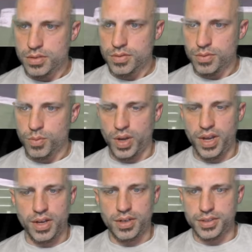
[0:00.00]

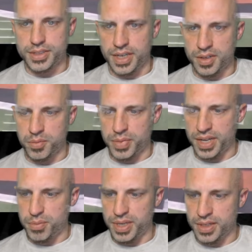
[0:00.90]
Well done by the
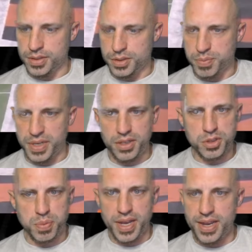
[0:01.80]
Bengals. Bengals
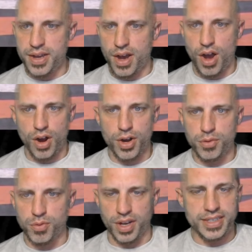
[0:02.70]
play hard
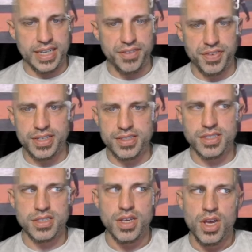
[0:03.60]
run
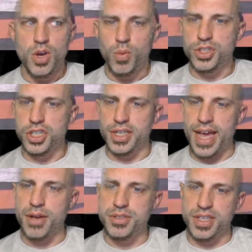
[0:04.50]
defense, which
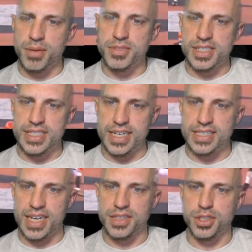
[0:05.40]
allows them to
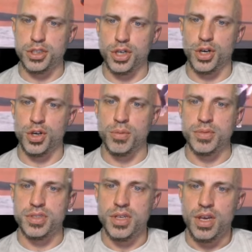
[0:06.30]
dictate the
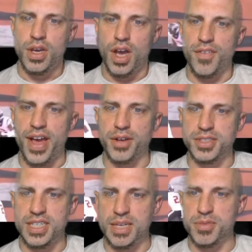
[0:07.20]
terms of how
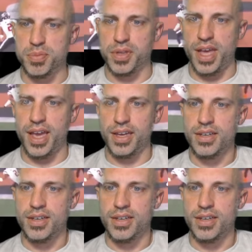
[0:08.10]
teams play.